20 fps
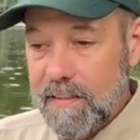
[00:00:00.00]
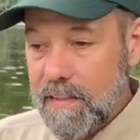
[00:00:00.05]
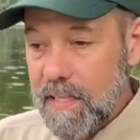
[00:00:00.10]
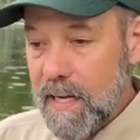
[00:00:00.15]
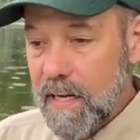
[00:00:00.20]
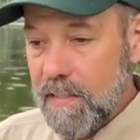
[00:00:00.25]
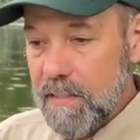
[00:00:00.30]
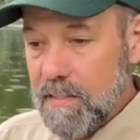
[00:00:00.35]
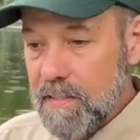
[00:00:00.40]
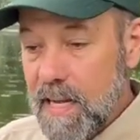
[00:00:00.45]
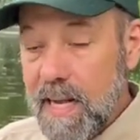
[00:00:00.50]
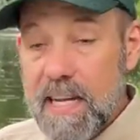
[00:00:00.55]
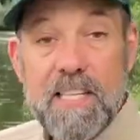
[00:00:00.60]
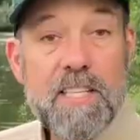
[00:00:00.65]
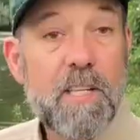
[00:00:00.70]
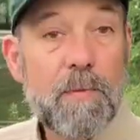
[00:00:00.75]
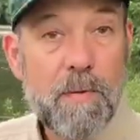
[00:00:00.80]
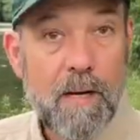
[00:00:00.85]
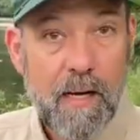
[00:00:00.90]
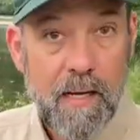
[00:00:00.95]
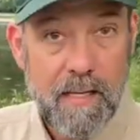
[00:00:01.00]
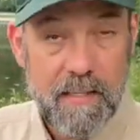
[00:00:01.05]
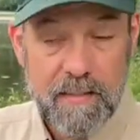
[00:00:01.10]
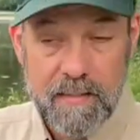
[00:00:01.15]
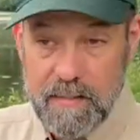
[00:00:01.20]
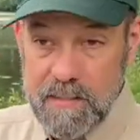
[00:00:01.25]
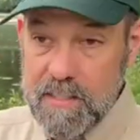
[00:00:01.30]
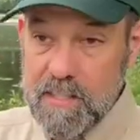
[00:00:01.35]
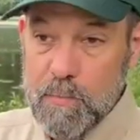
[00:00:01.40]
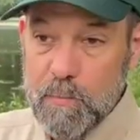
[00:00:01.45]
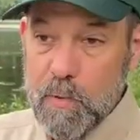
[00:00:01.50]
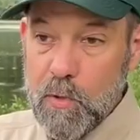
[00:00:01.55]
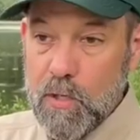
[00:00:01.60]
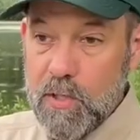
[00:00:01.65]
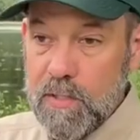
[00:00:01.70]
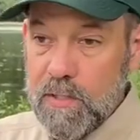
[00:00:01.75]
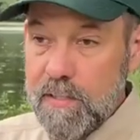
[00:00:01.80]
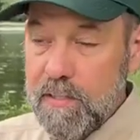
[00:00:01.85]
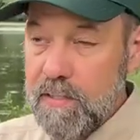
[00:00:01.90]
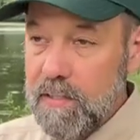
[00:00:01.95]
yeah, the size of the pond is
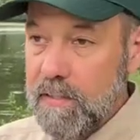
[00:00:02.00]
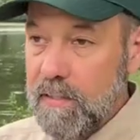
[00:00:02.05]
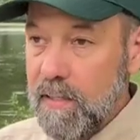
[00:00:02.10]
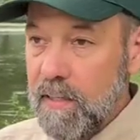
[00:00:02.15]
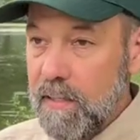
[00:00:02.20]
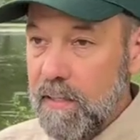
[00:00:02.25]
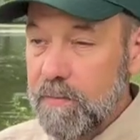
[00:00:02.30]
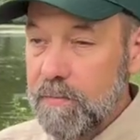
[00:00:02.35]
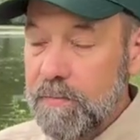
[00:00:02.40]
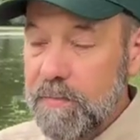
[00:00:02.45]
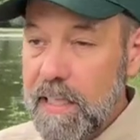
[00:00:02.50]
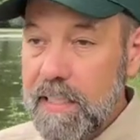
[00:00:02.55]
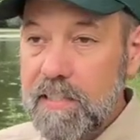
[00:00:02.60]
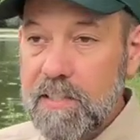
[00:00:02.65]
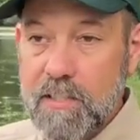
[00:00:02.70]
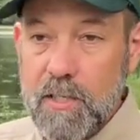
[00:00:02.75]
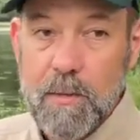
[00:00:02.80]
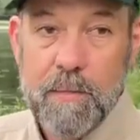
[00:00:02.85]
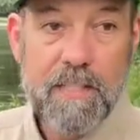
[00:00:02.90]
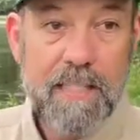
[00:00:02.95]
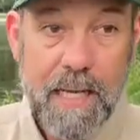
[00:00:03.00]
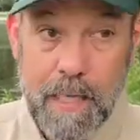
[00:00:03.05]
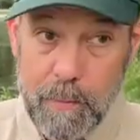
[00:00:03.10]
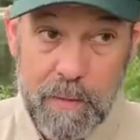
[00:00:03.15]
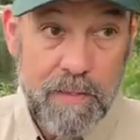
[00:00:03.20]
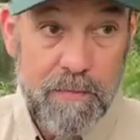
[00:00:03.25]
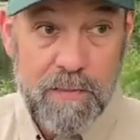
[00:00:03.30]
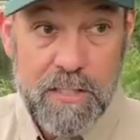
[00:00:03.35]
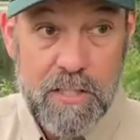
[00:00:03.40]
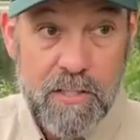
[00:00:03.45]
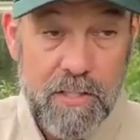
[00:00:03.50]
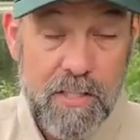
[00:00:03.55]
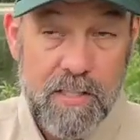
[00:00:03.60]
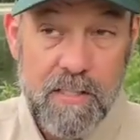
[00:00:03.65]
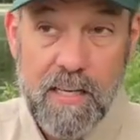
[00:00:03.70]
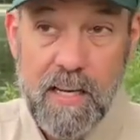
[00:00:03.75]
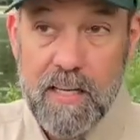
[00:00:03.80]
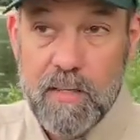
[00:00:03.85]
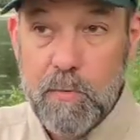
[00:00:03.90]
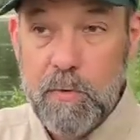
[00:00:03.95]
important. Um, that determines how many fish to
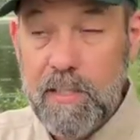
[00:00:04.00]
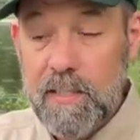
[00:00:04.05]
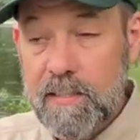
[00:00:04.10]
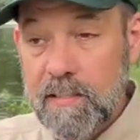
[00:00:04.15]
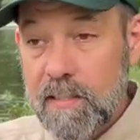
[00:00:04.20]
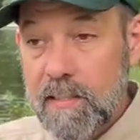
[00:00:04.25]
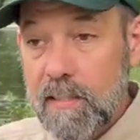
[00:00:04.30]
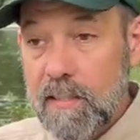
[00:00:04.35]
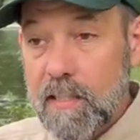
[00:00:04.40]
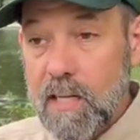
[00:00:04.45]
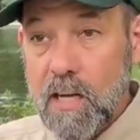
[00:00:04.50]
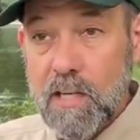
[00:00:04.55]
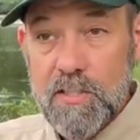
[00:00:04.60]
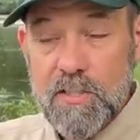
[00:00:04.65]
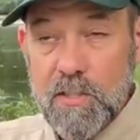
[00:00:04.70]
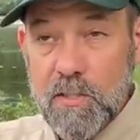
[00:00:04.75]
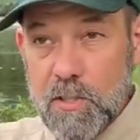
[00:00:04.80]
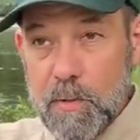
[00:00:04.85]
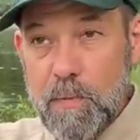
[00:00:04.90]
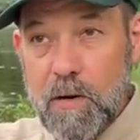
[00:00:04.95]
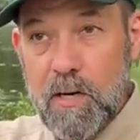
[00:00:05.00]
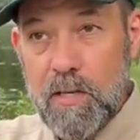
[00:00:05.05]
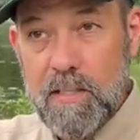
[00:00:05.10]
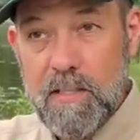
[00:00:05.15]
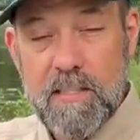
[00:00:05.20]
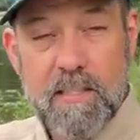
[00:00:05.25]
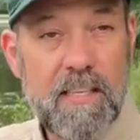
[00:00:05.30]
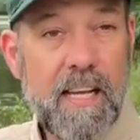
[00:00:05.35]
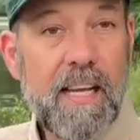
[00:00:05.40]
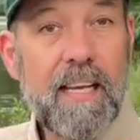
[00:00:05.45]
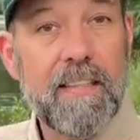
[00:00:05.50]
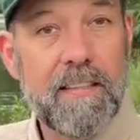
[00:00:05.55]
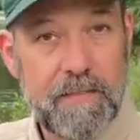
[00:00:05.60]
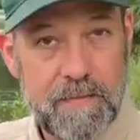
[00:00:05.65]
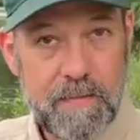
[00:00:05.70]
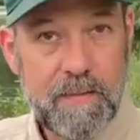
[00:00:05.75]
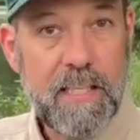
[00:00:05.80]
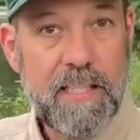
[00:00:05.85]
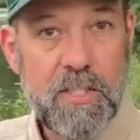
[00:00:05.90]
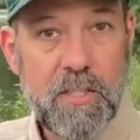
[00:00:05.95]
stock with. Also, the part of the state
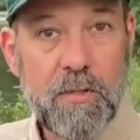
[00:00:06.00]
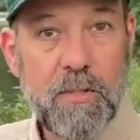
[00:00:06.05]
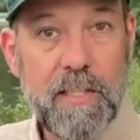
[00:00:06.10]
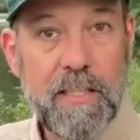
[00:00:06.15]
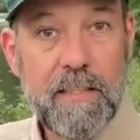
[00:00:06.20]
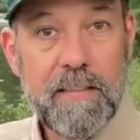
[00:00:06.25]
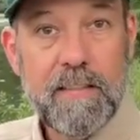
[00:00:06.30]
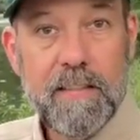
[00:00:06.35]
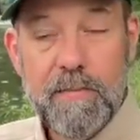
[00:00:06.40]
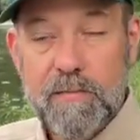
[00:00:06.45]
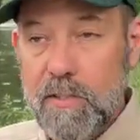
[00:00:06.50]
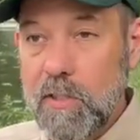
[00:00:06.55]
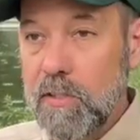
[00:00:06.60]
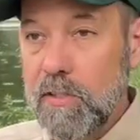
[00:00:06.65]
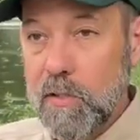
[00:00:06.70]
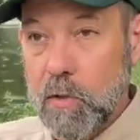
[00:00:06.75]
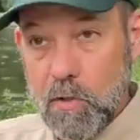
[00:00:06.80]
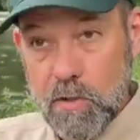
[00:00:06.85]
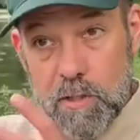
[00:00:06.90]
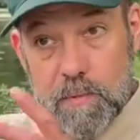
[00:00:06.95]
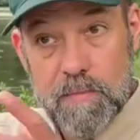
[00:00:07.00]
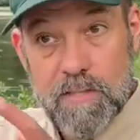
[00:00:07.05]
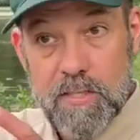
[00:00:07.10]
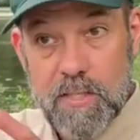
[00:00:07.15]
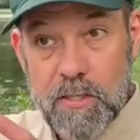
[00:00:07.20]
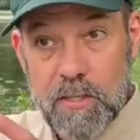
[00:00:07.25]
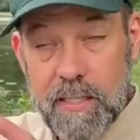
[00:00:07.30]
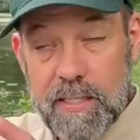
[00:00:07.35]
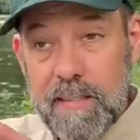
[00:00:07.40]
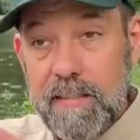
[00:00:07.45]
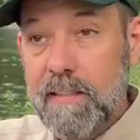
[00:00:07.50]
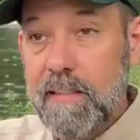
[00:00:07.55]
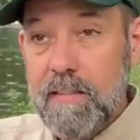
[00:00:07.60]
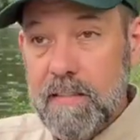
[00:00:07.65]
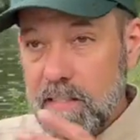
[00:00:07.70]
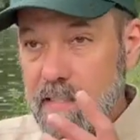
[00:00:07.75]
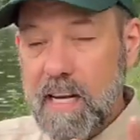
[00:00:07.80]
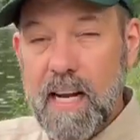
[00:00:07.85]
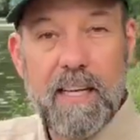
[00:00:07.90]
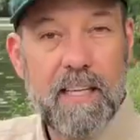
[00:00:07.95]
that you're in. If you're in northern Missouri,
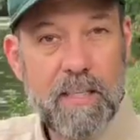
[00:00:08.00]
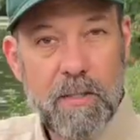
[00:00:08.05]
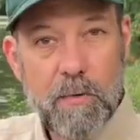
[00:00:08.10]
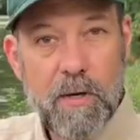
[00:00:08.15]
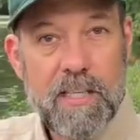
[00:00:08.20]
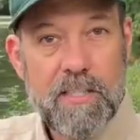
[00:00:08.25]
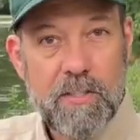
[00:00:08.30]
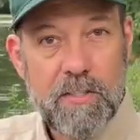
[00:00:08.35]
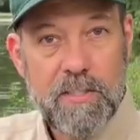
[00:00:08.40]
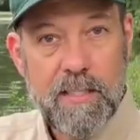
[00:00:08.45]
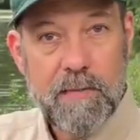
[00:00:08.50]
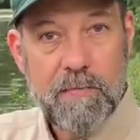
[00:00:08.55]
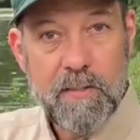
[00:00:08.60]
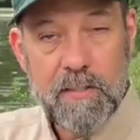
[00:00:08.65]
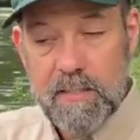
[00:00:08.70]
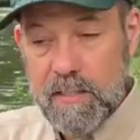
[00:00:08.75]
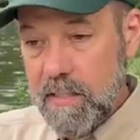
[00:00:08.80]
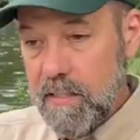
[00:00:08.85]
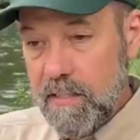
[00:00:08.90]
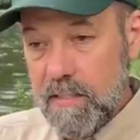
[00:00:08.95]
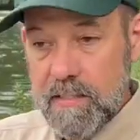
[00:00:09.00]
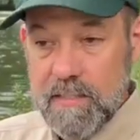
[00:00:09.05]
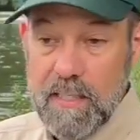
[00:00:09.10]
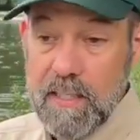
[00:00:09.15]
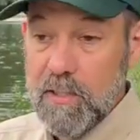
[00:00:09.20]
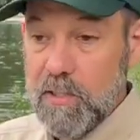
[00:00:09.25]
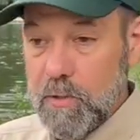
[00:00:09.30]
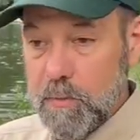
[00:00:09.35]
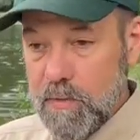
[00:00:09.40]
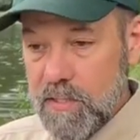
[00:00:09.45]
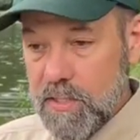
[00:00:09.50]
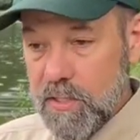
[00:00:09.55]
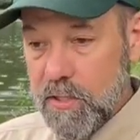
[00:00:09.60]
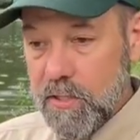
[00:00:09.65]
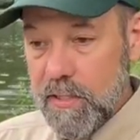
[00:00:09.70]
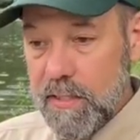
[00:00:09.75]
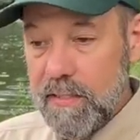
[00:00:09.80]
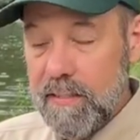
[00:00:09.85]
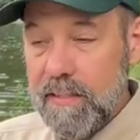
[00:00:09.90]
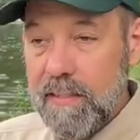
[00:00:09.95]
stocking rates are different than in southern
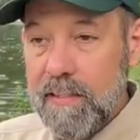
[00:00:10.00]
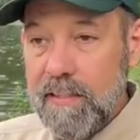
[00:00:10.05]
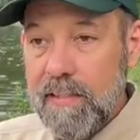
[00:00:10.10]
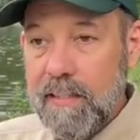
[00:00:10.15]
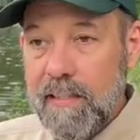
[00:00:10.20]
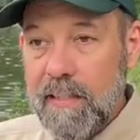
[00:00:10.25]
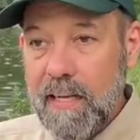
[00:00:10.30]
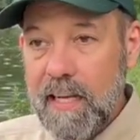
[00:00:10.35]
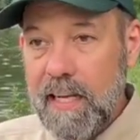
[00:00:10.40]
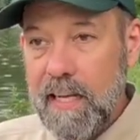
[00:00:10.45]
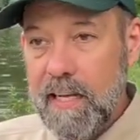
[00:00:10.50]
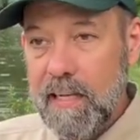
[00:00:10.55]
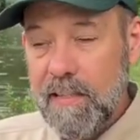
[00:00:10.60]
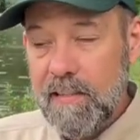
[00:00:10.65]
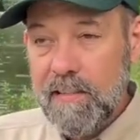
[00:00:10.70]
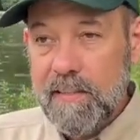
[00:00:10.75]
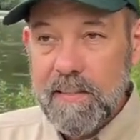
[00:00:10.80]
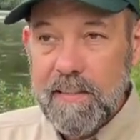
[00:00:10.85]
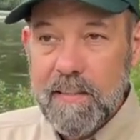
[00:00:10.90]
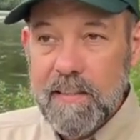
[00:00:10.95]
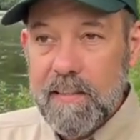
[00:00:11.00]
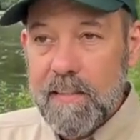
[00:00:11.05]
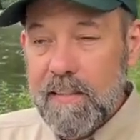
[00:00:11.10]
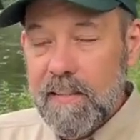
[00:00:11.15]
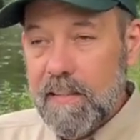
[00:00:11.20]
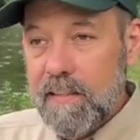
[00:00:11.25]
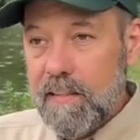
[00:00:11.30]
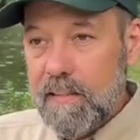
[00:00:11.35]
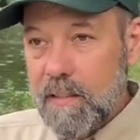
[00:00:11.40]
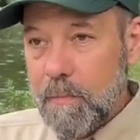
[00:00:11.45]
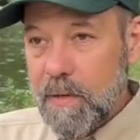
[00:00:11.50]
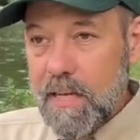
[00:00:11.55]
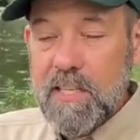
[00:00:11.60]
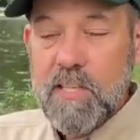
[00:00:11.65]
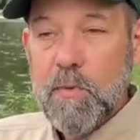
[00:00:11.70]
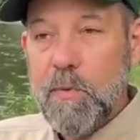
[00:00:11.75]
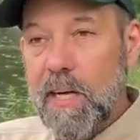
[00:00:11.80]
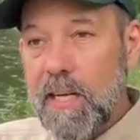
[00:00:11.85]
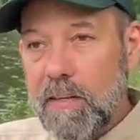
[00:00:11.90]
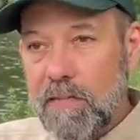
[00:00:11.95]
Missouri. And the
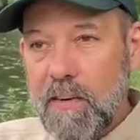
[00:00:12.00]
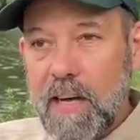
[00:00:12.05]
best way to